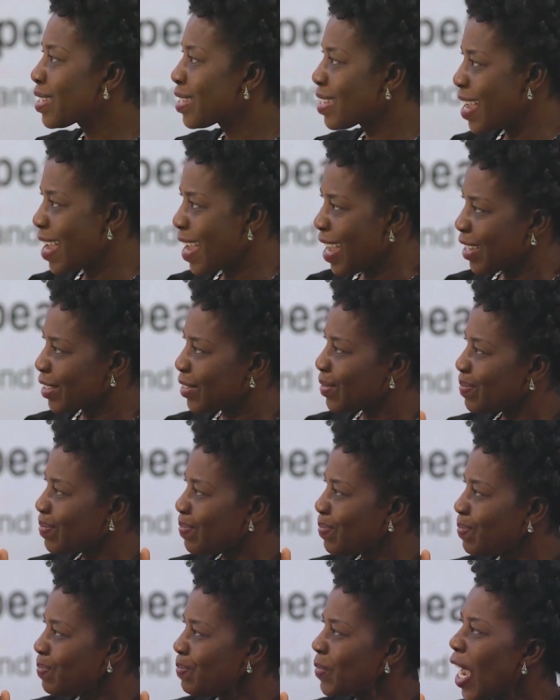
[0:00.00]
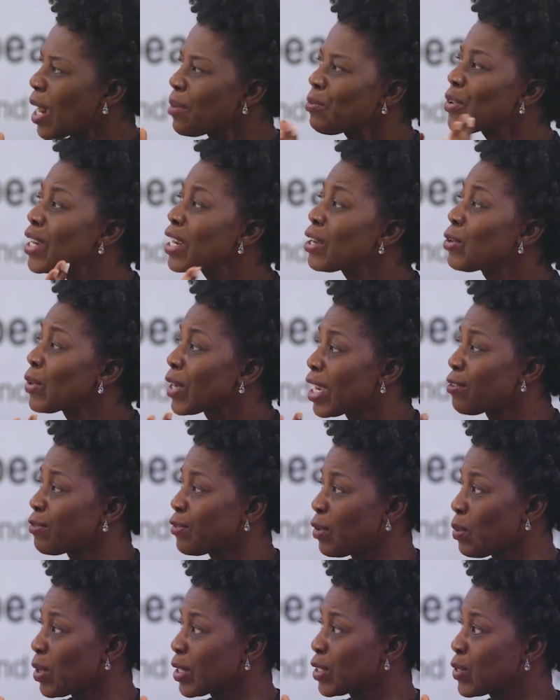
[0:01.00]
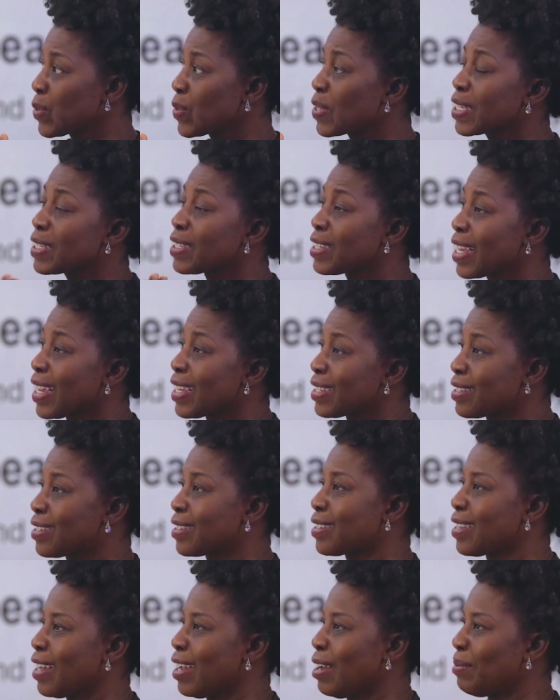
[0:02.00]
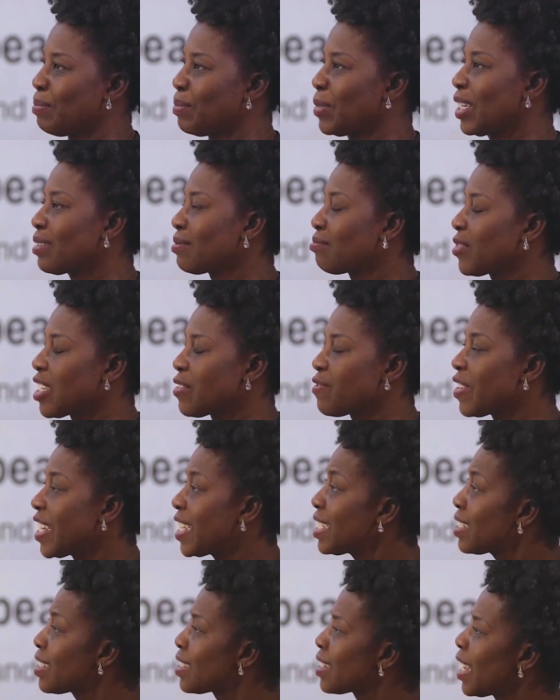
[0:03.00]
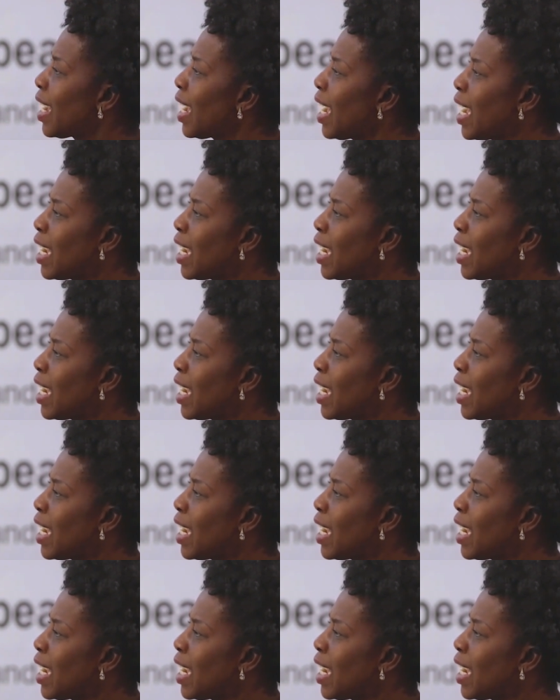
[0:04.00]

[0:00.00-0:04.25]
this year, I'm really looking forward to this year's event.